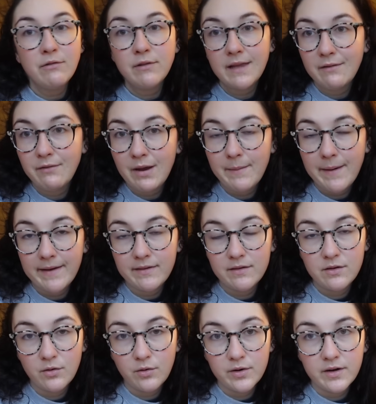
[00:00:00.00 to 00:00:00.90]
I write a
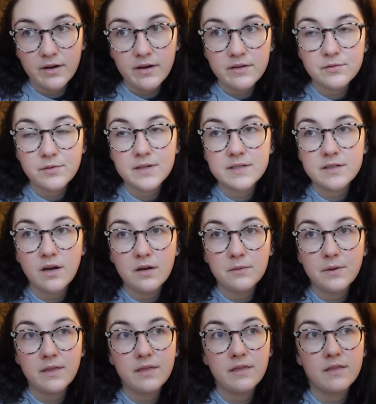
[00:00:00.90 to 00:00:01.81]
pattern in order, so I start
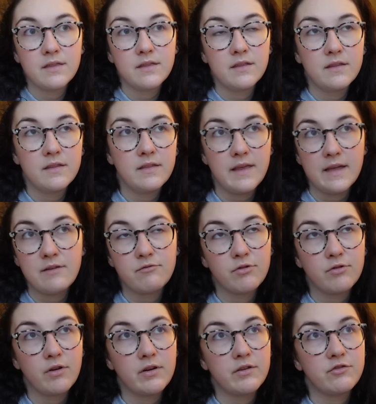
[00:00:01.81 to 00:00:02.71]
with the
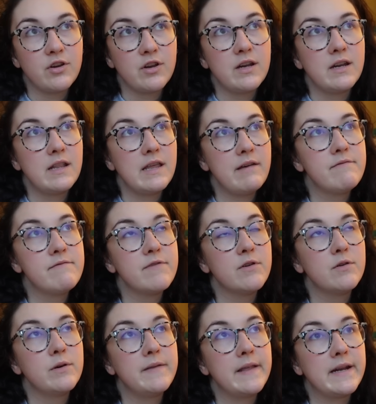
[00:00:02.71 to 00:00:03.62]
introduction and the
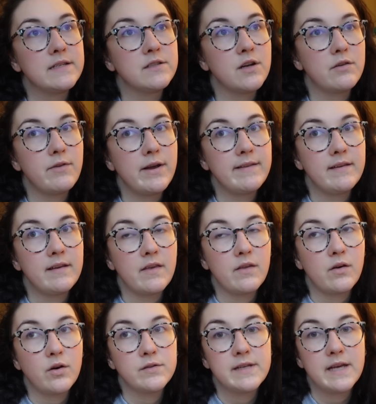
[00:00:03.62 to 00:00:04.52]
info, and then I start writing out
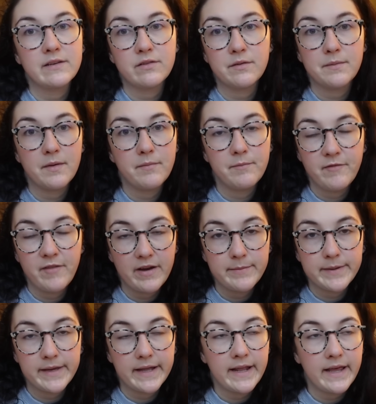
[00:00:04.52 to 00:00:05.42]
the context from the very
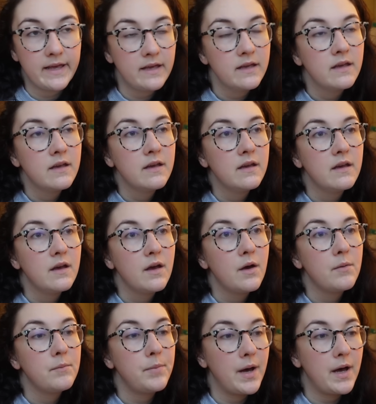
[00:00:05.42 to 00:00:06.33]
beginning.
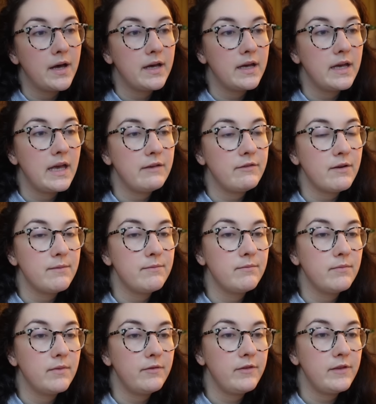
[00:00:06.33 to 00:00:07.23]
But if
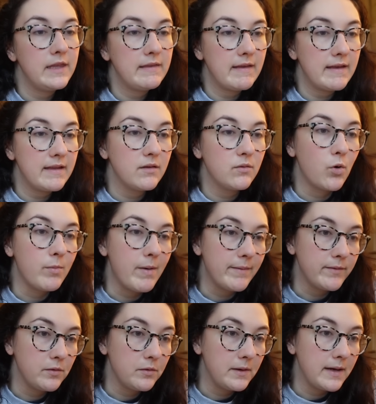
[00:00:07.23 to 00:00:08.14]
I'm feeling like I need to warm
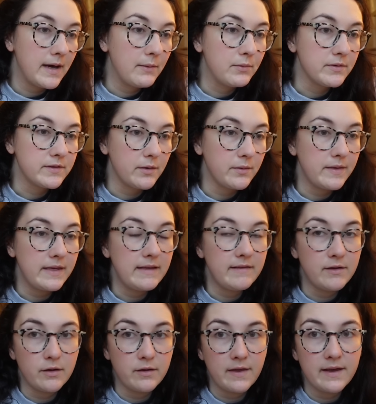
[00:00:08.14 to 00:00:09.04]
up to it, I will start with the
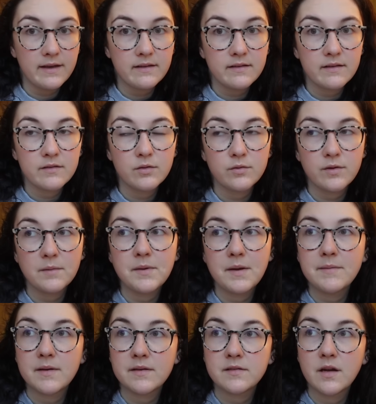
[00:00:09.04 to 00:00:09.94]
easier things. So
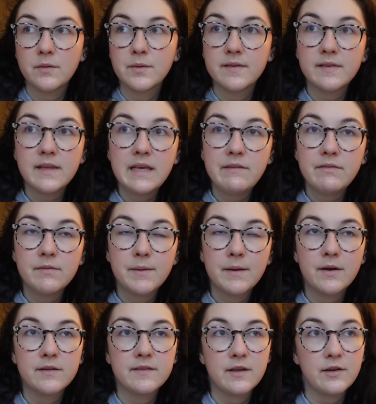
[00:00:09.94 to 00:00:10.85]
sometimes I start with sleeves
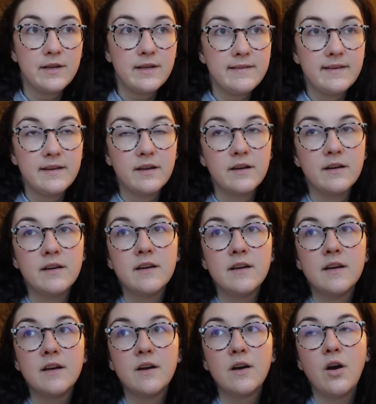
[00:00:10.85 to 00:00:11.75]
because they're easier,
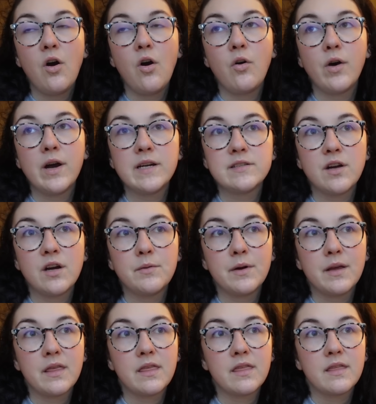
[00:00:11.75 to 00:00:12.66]
or I start
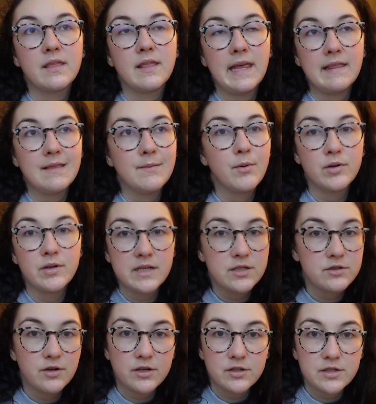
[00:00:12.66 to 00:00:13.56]
with like the body
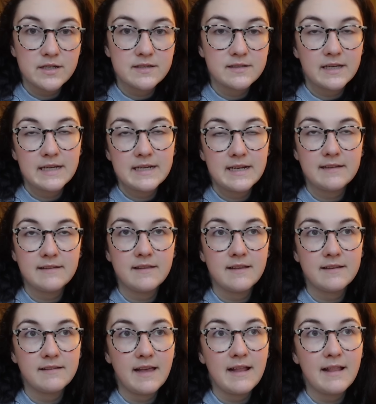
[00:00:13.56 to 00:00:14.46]
instructions, like knit to
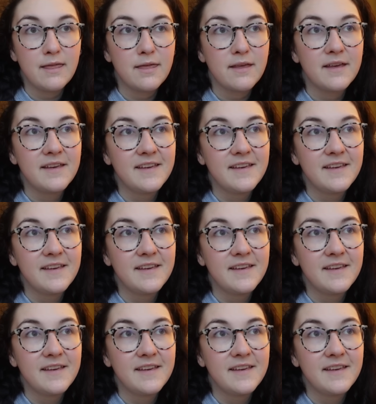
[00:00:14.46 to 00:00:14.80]
this length.